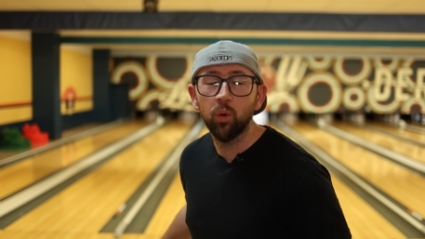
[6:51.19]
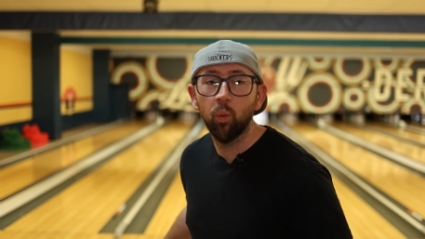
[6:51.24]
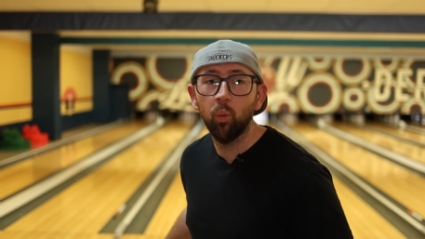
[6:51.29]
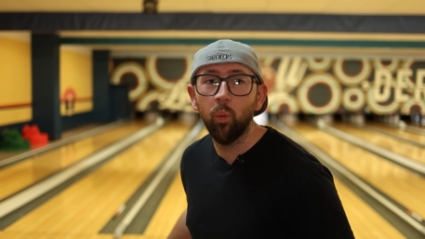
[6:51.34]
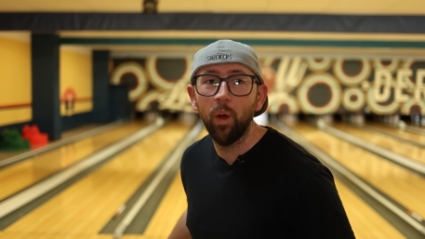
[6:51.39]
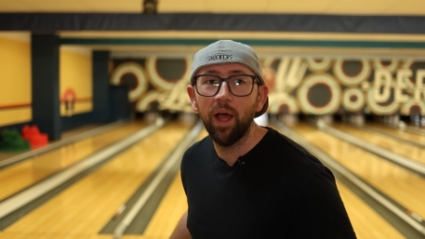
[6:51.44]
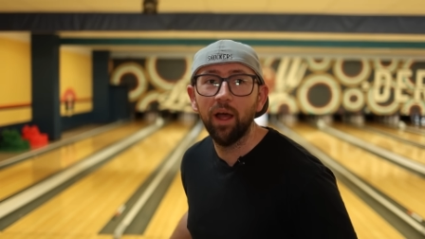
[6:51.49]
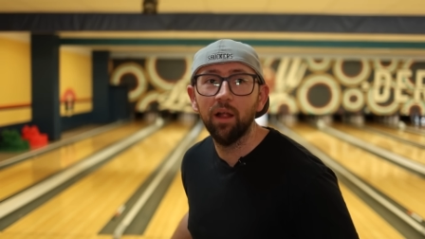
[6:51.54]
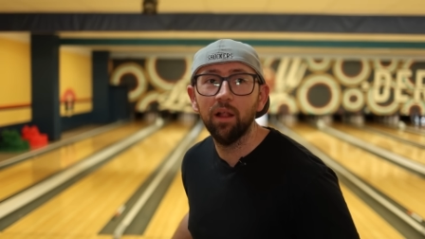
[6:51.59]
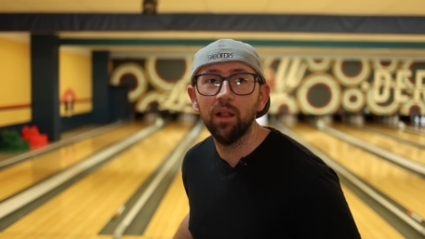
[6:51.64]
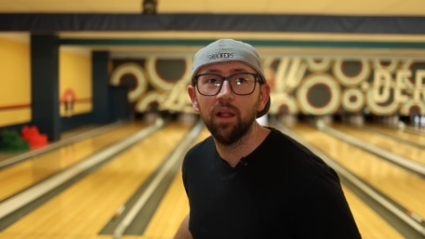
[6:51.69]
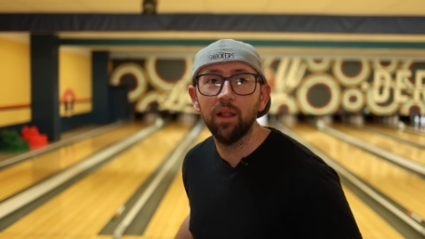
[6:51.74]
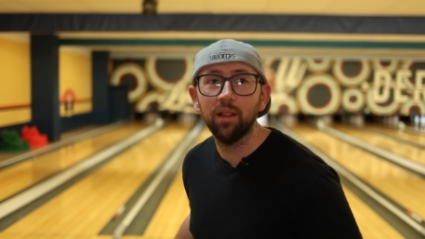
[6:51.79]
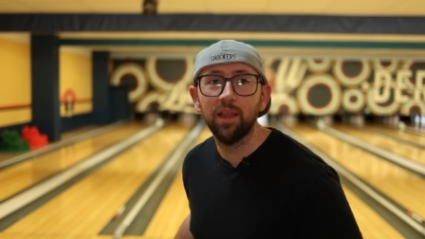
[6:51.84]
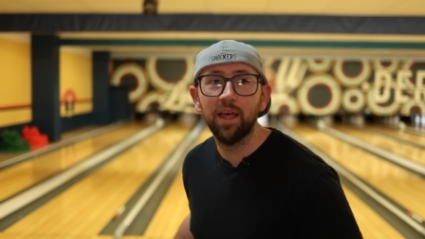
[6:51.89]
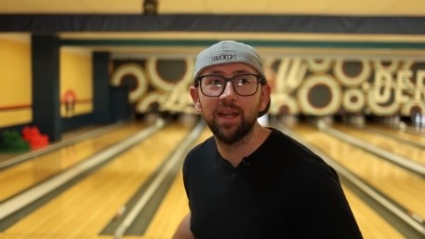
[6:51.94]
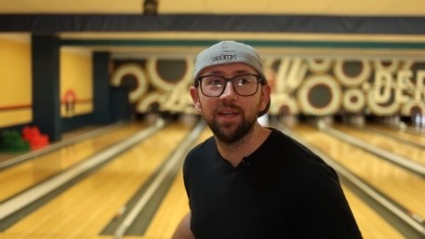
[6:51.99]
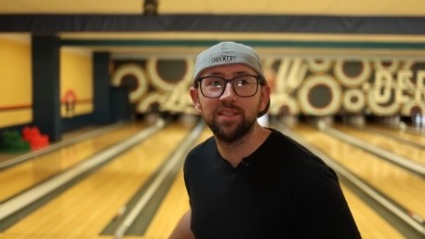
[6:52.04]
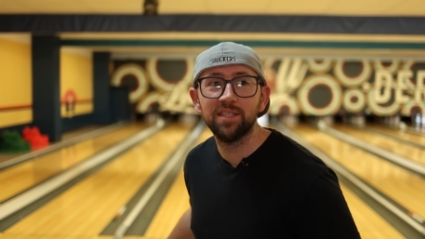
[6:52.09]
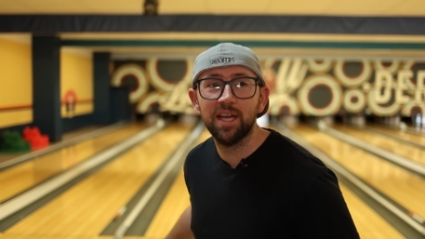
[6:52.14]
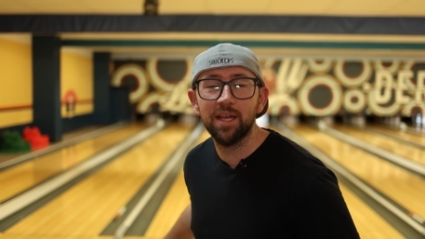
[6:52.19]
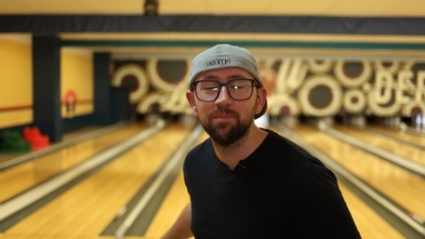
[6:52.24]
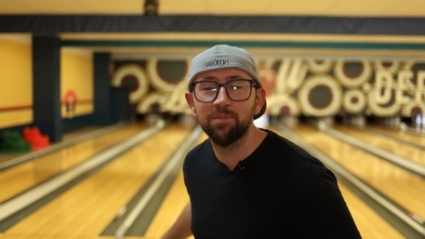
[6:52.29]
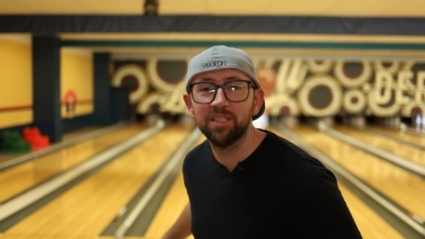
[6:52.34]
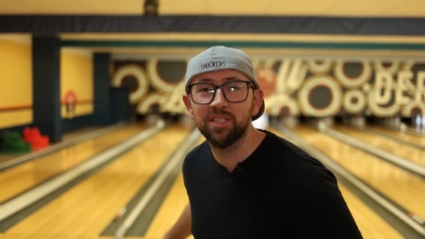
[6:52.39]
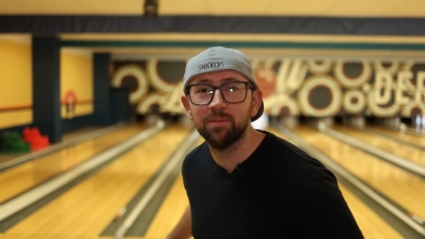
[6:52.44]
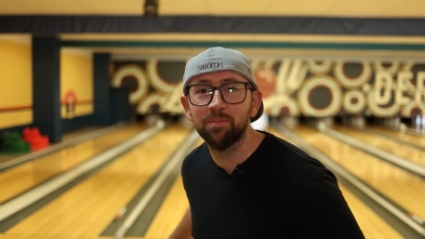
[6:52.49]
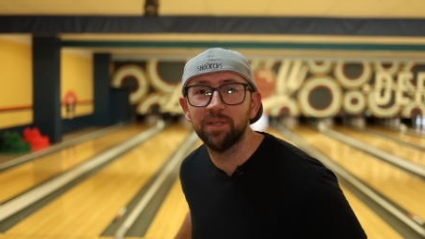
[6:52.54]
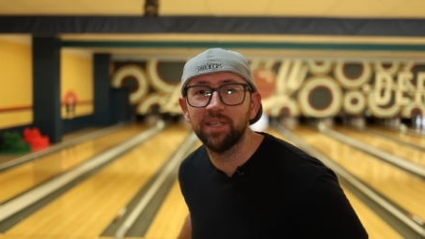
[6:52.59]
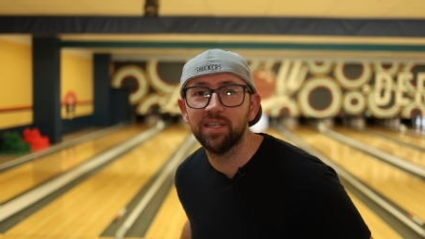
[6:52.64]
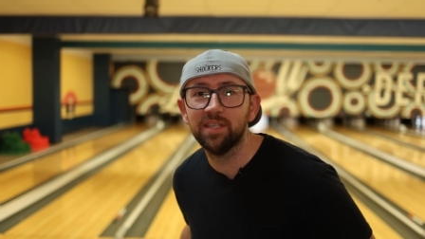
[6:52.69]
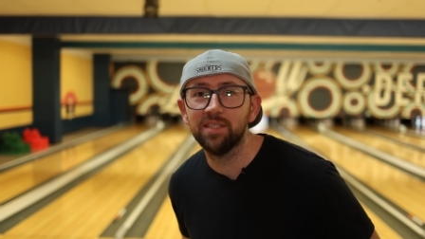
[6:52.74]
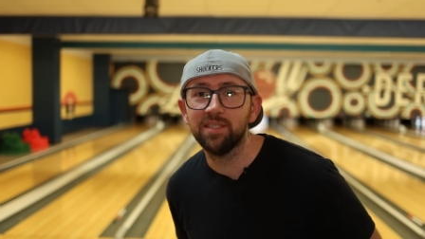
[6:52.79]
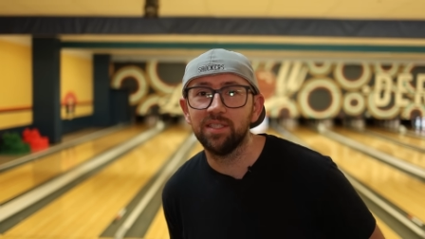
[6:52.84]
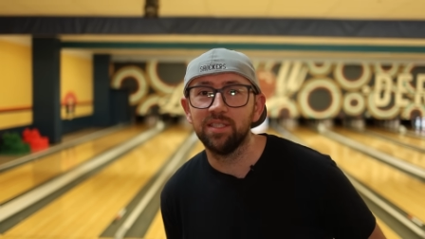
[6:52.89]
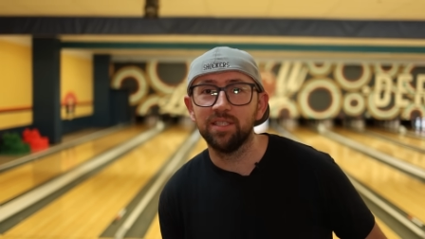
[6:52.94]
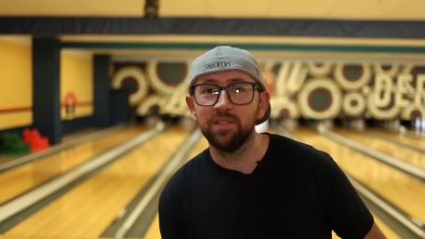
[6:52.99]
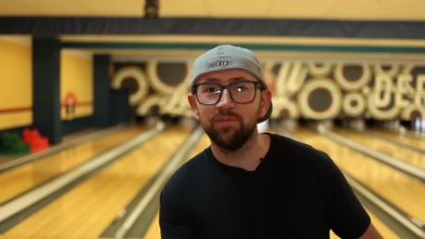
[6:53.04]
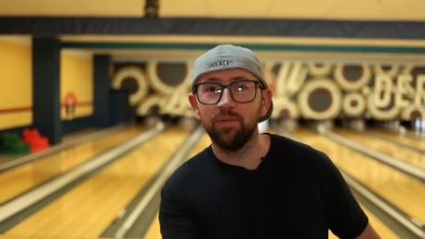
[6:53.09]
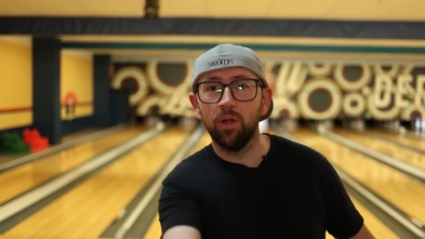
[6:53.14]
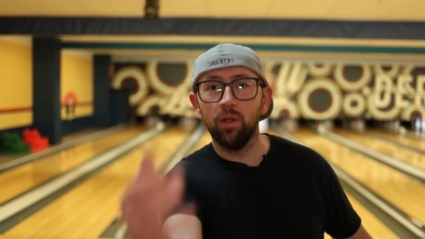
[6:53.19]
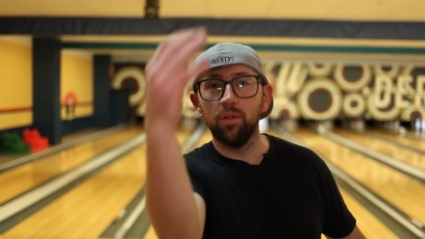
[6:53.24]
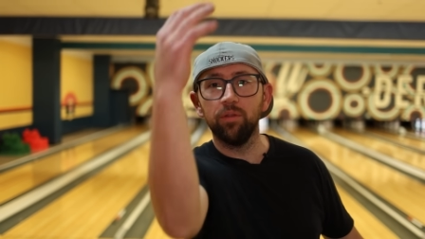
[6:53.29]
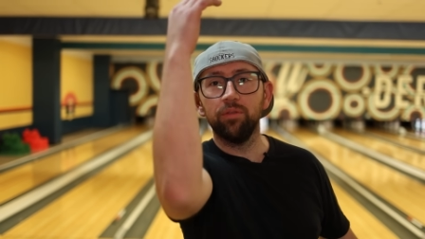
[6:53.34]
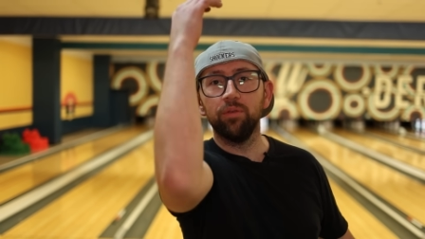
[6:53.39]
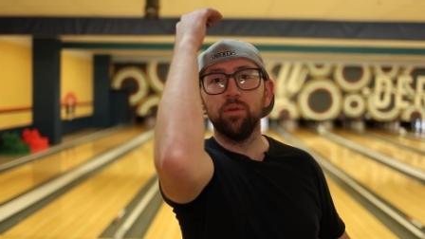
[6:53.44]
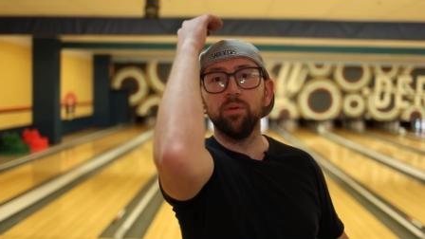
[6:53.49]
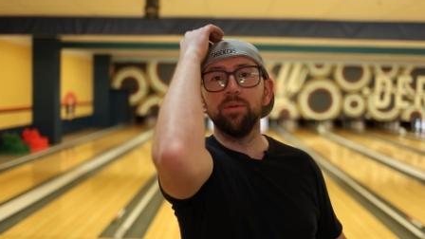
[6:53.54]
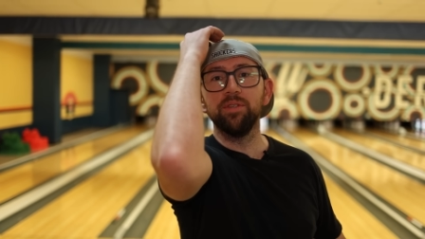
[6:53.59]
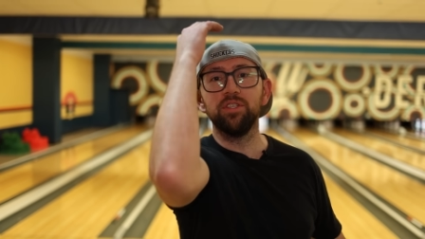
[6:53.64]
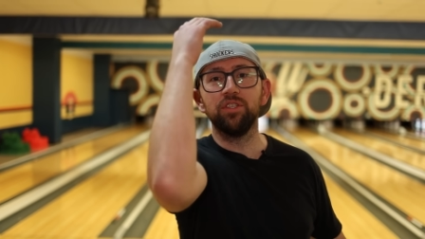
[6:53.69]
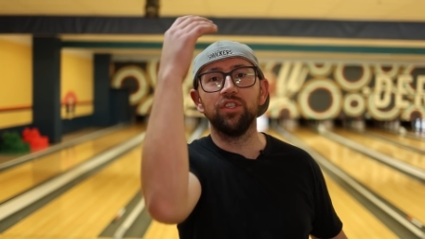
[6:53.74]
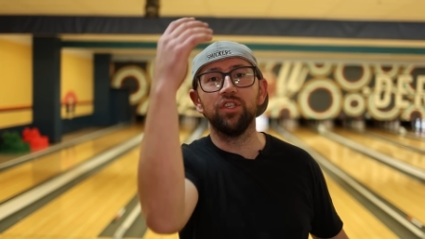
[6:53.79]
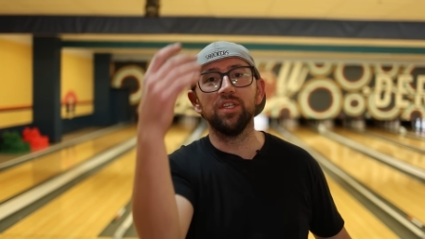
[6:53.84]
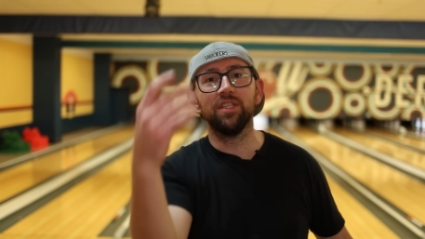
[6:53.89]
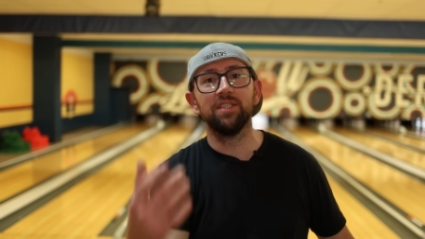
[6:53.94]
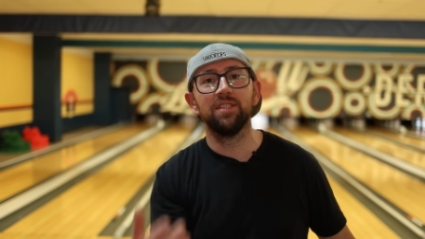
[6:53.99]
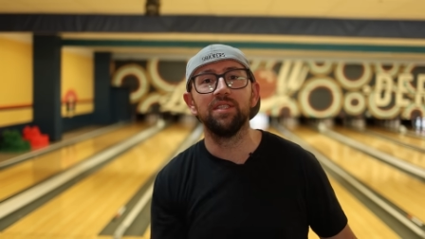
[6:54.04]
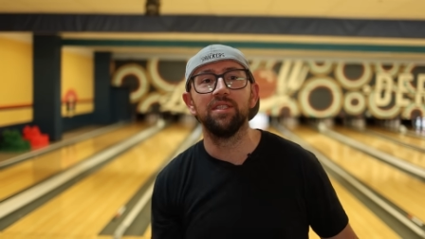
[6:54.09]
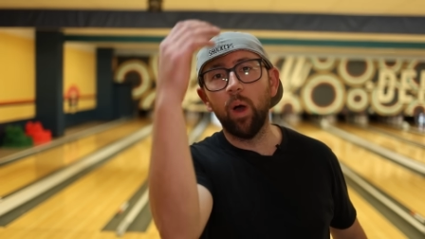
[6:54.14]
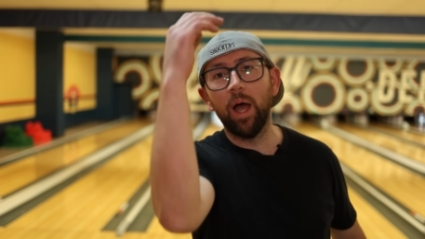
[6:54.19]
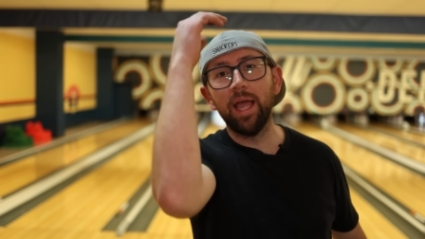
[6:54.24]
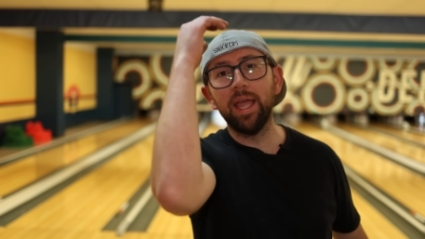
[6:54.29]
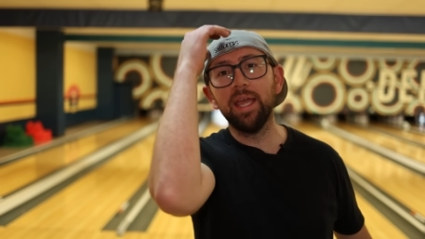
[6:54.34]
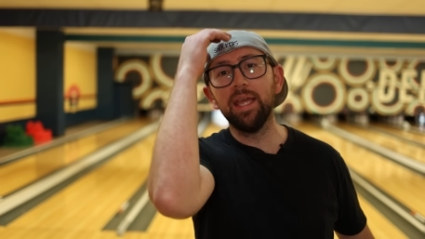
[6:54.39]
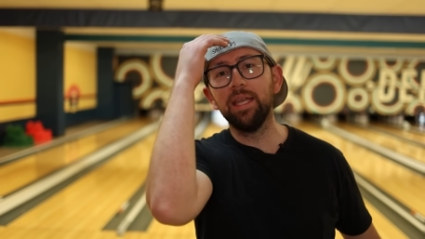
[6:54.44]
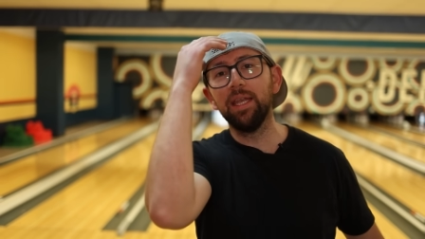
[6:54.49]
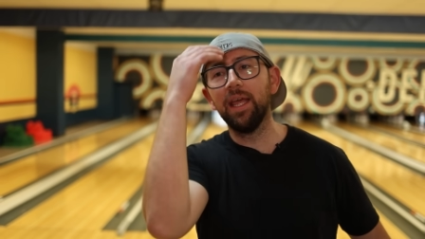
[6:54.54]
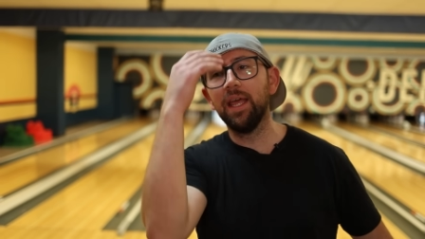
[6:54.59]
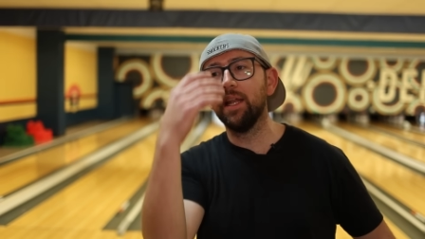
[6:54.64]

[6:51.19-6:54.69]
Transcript: well, a lot of times it's because this follow through is just quiet,